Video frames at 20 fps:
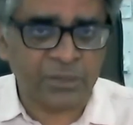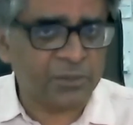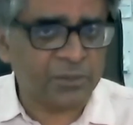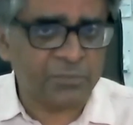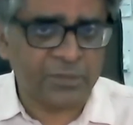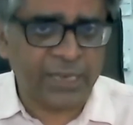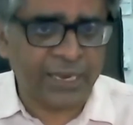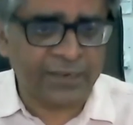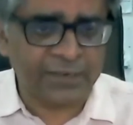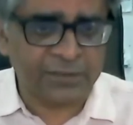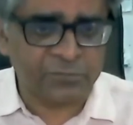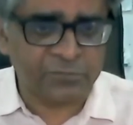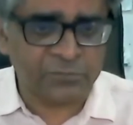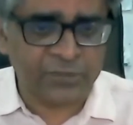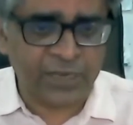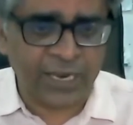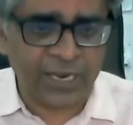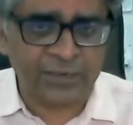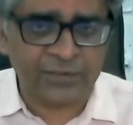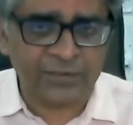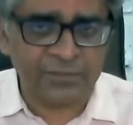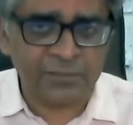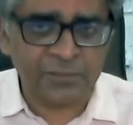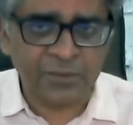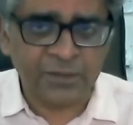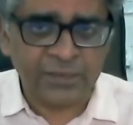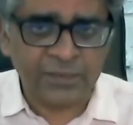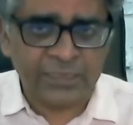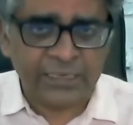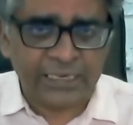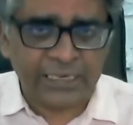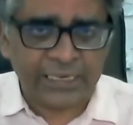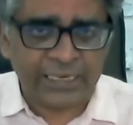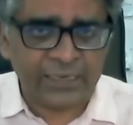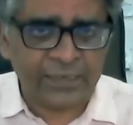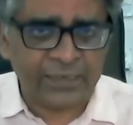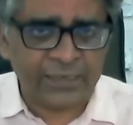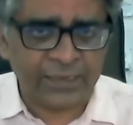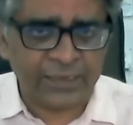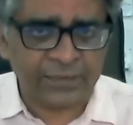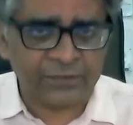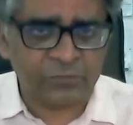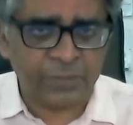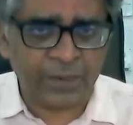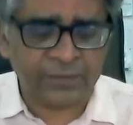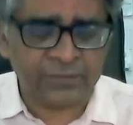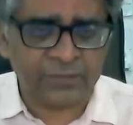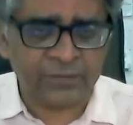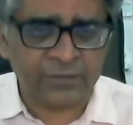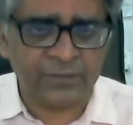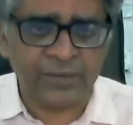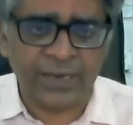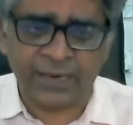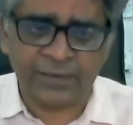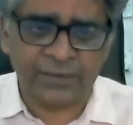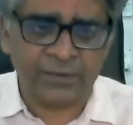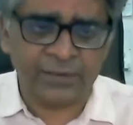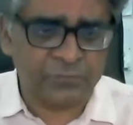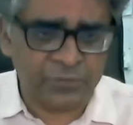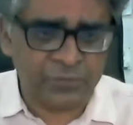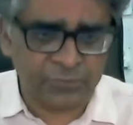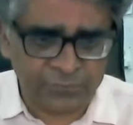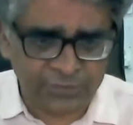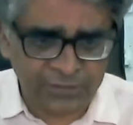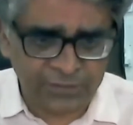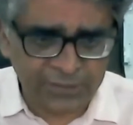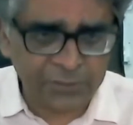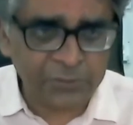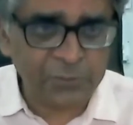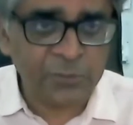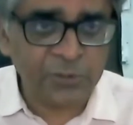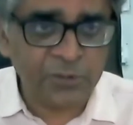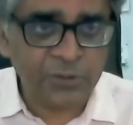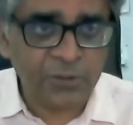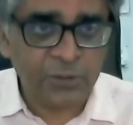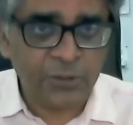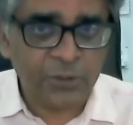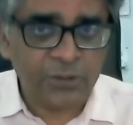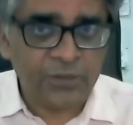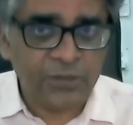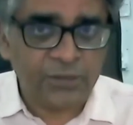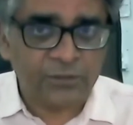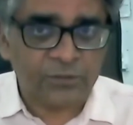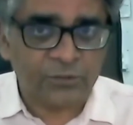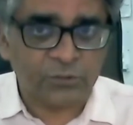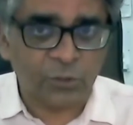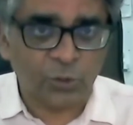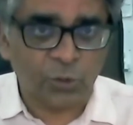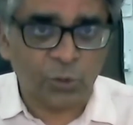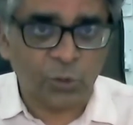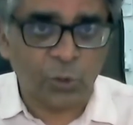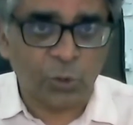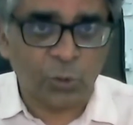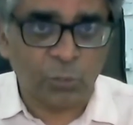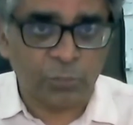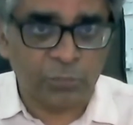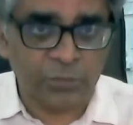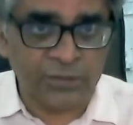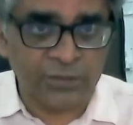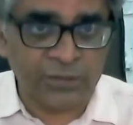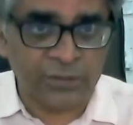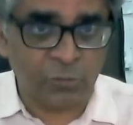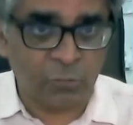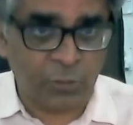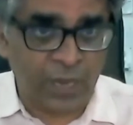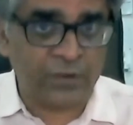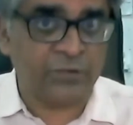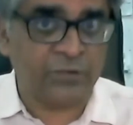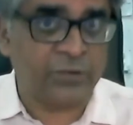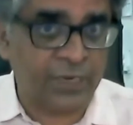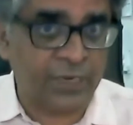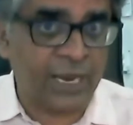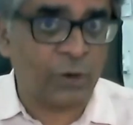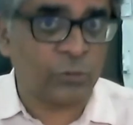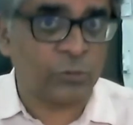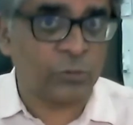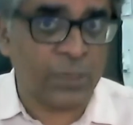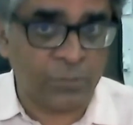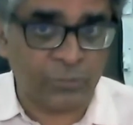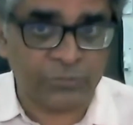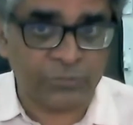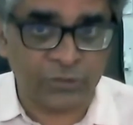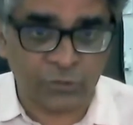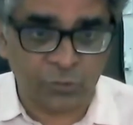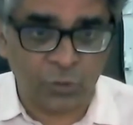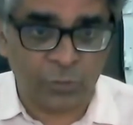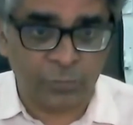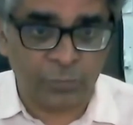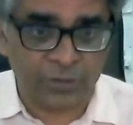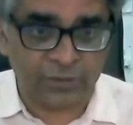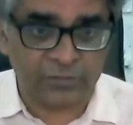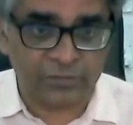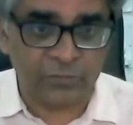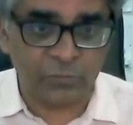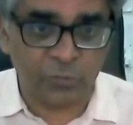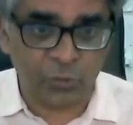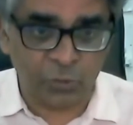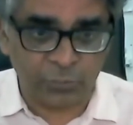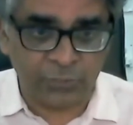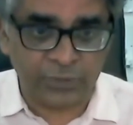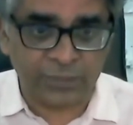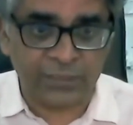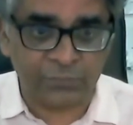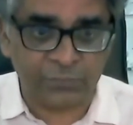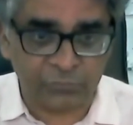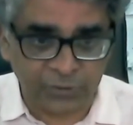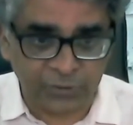-10, India expected -15. So one real outcome of this cooperation would be if we